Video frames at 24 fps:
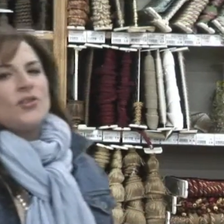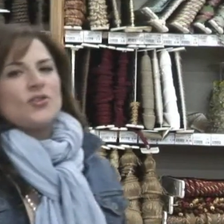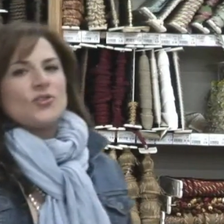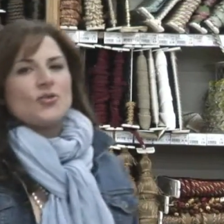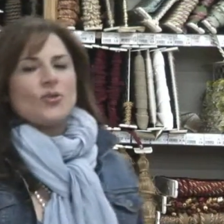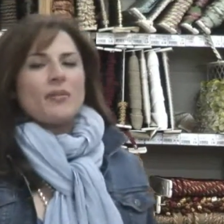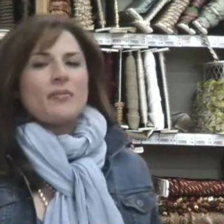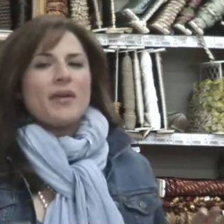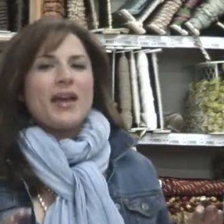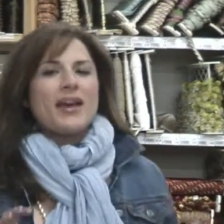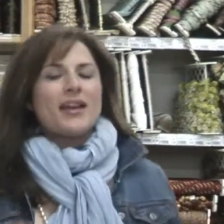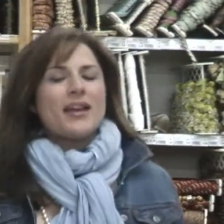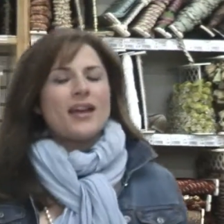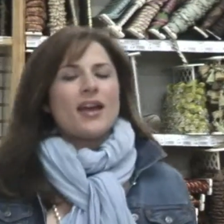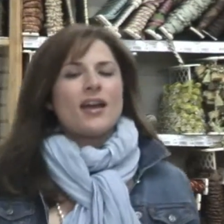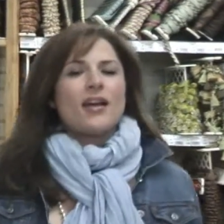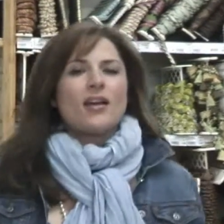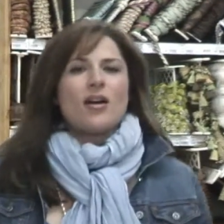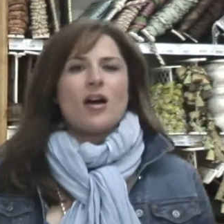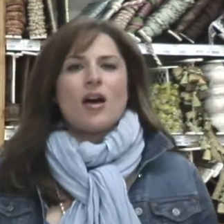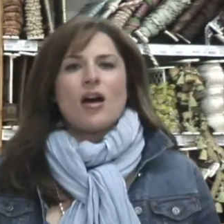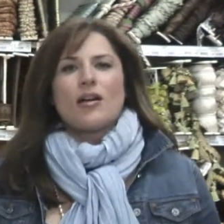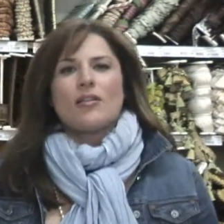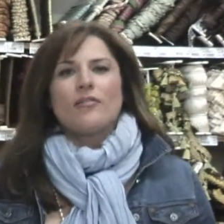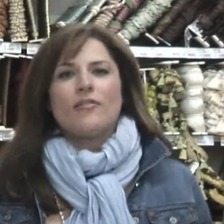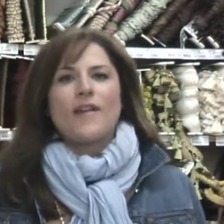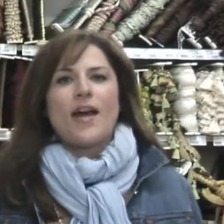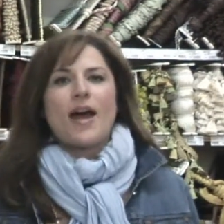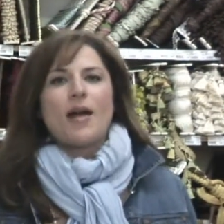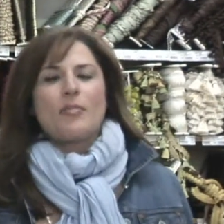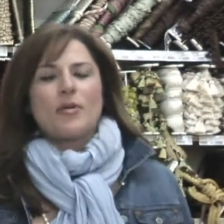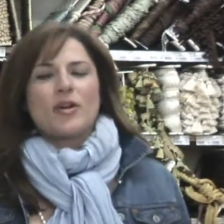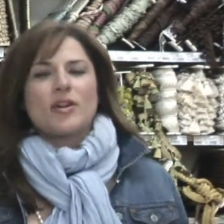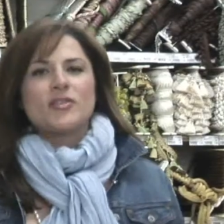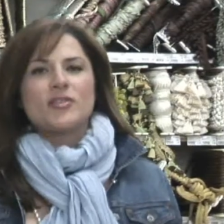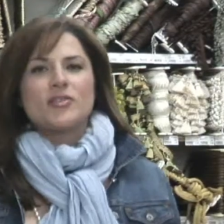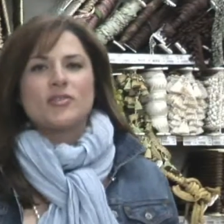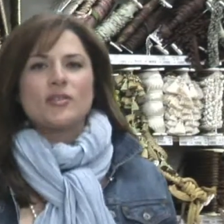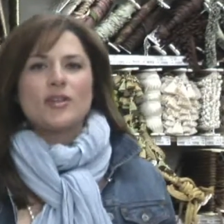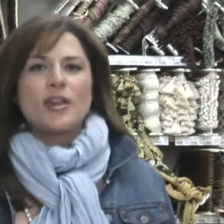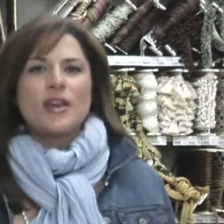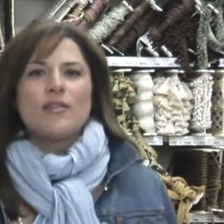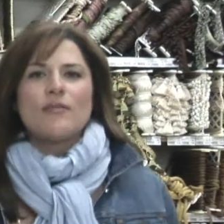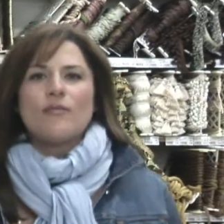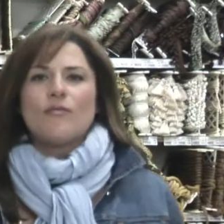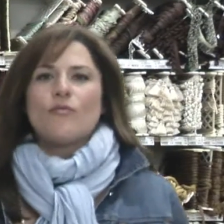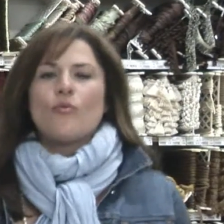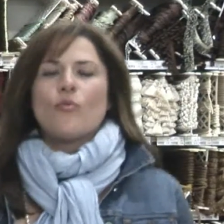So I'm at Hancock Fabrics
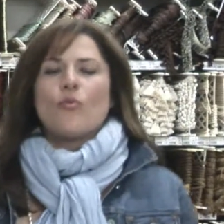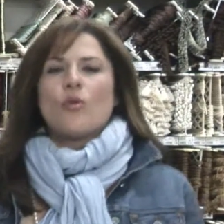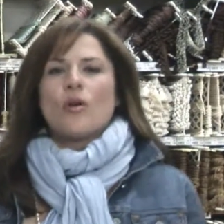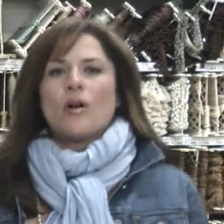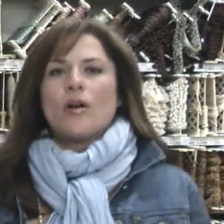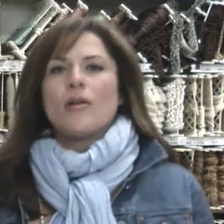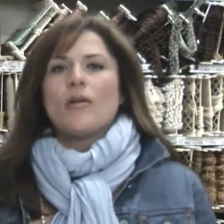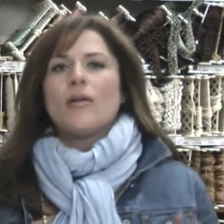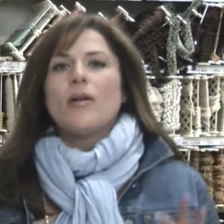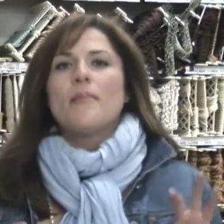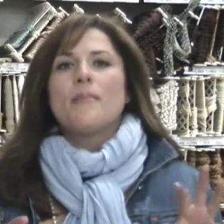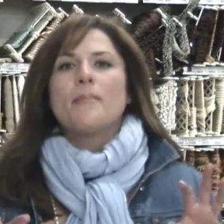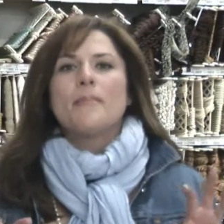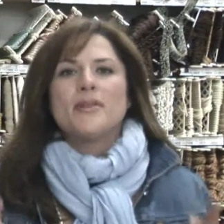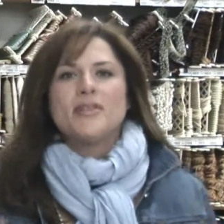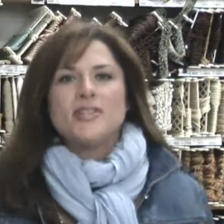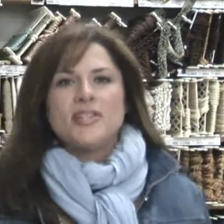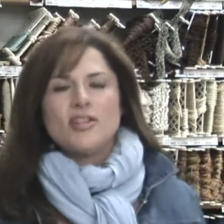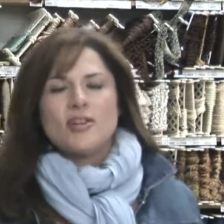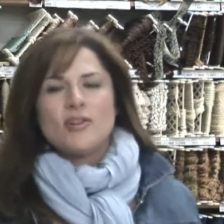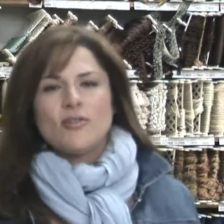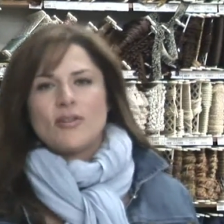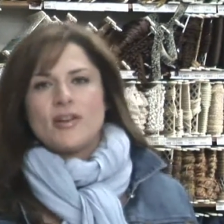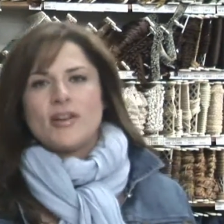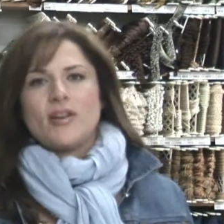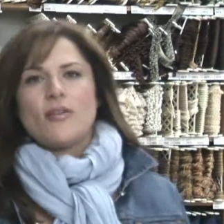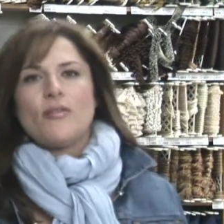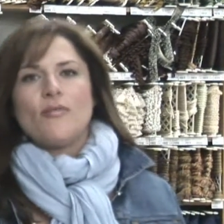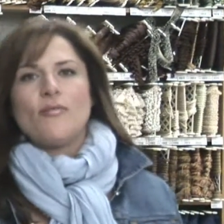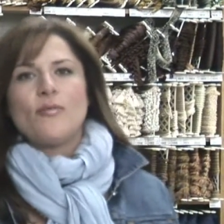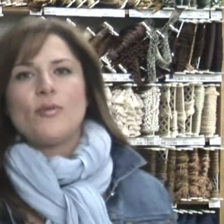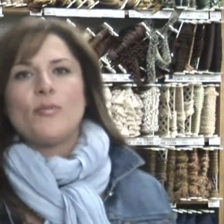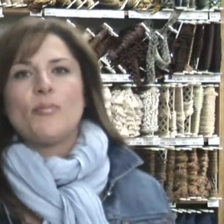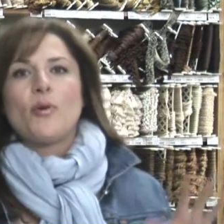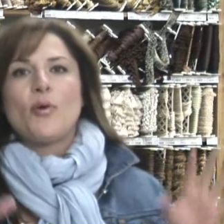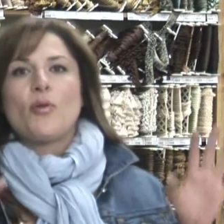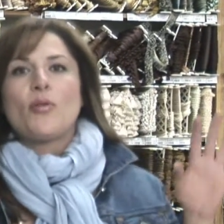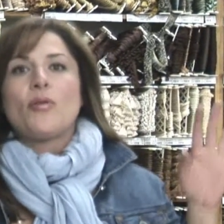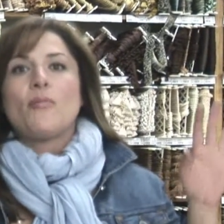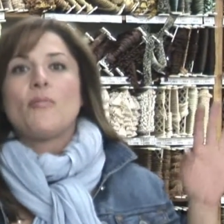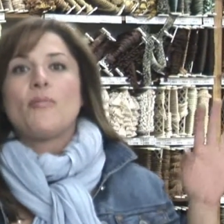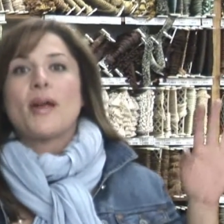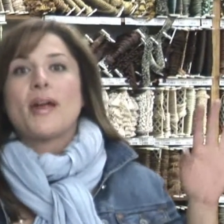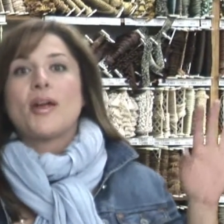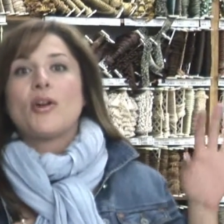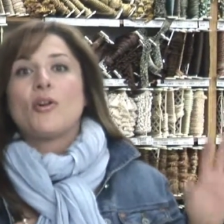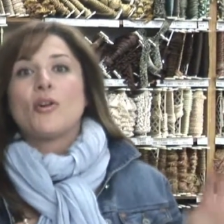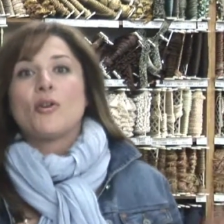looking for material for
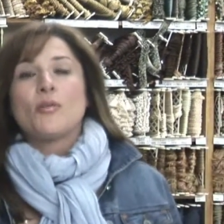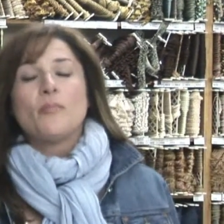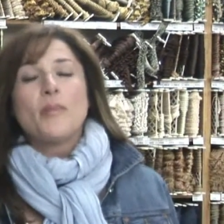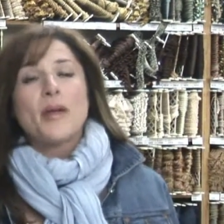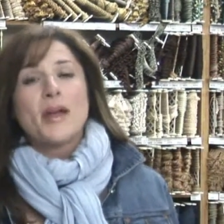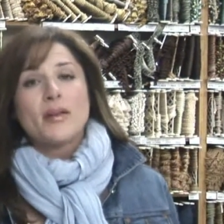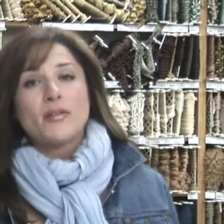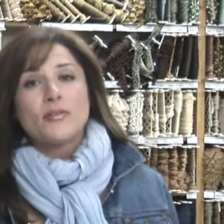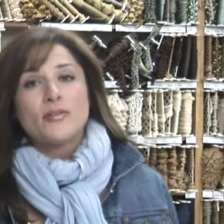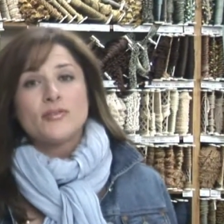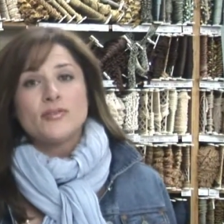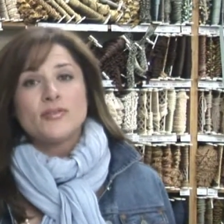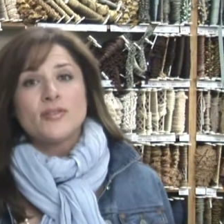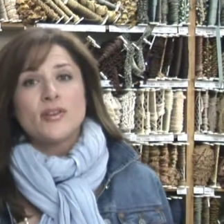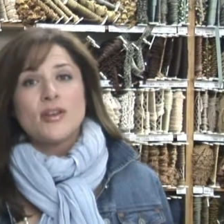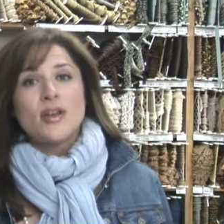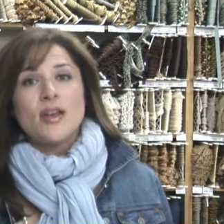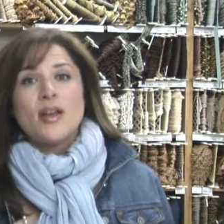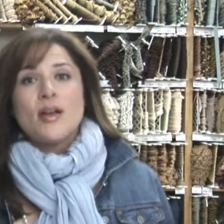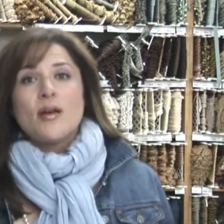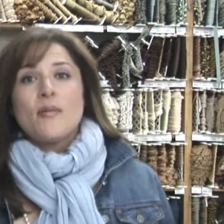both my curtain panels,